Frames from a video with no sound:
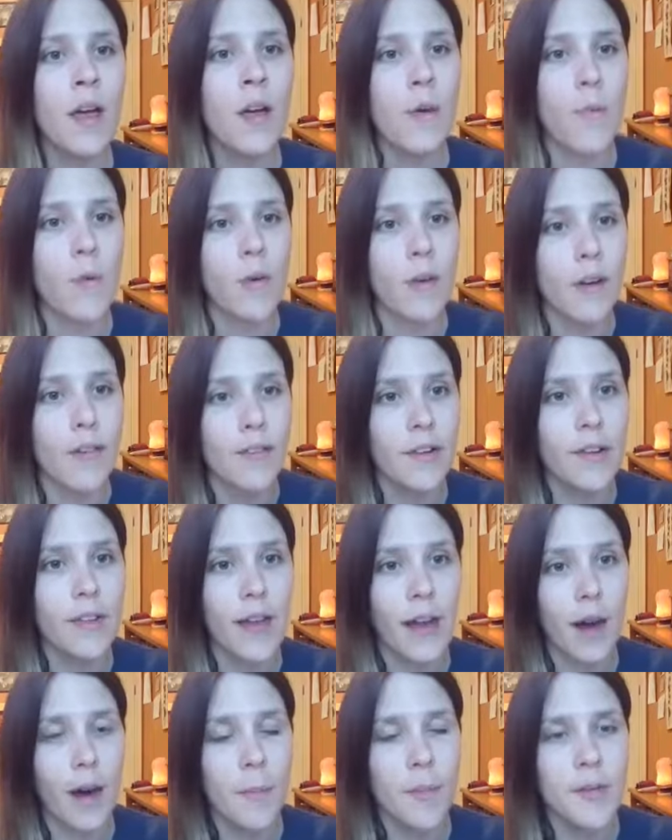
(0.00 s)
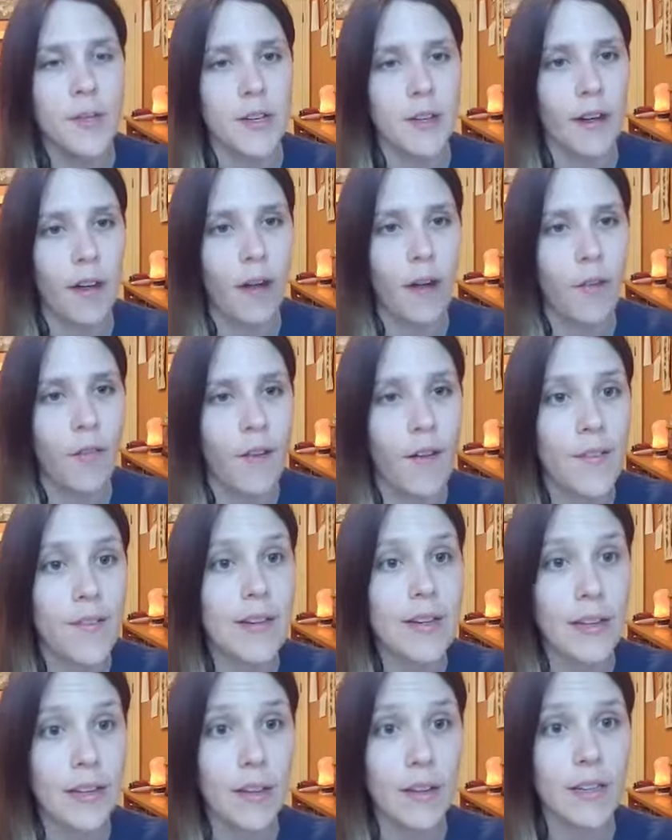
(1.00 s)
we'll give her the option of
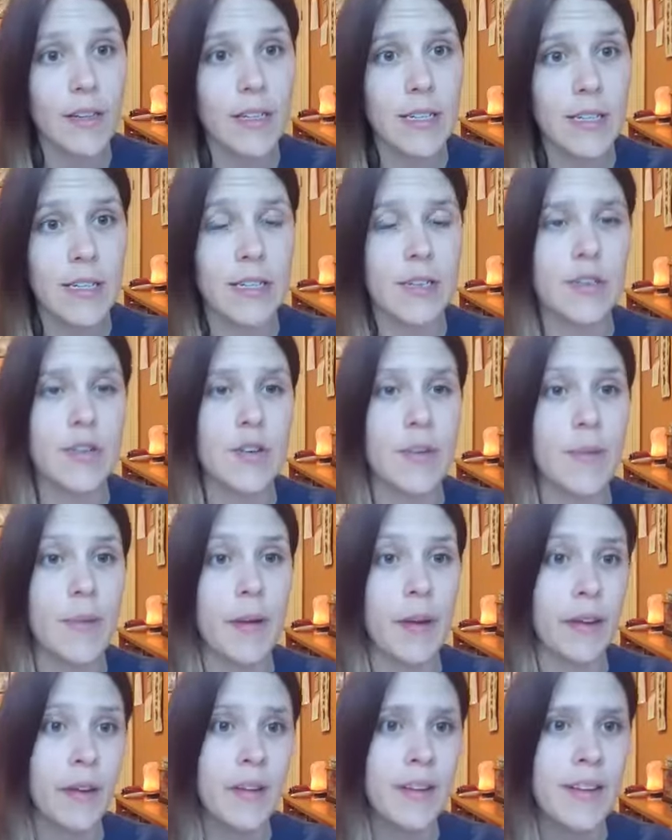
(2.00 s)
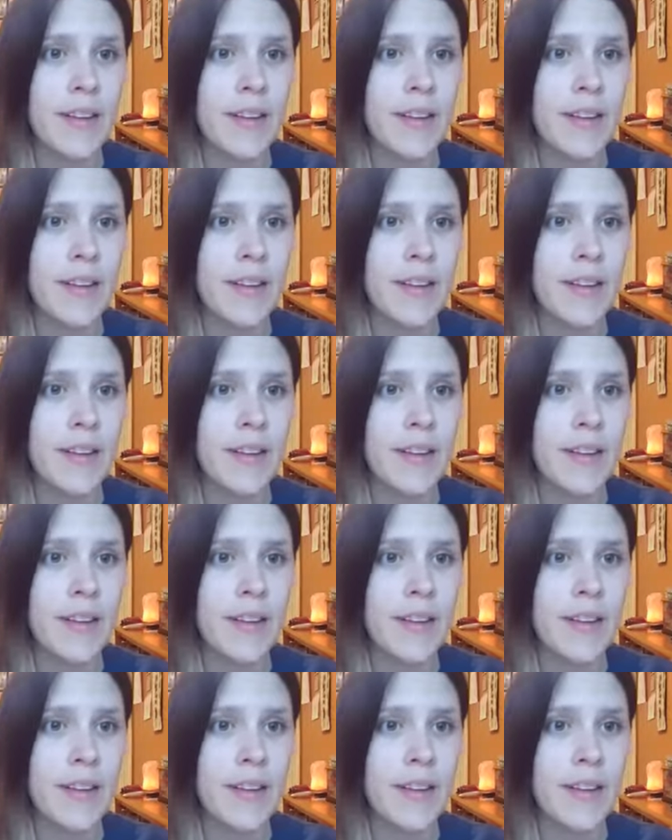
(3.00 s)
having a long-distance treatment,